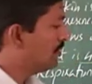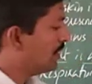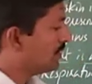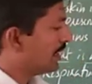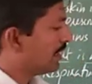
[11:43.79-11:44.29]

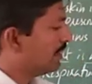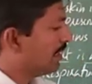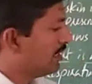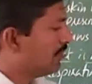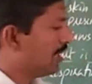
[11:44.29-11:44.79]
that is echidna
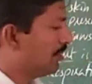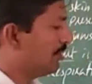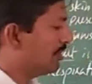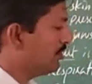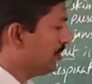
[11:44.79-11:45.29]
and
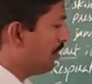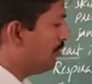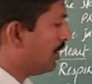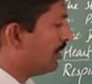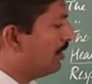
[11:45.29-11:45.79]
platypus, you
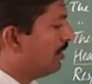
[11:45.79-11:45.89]
remember.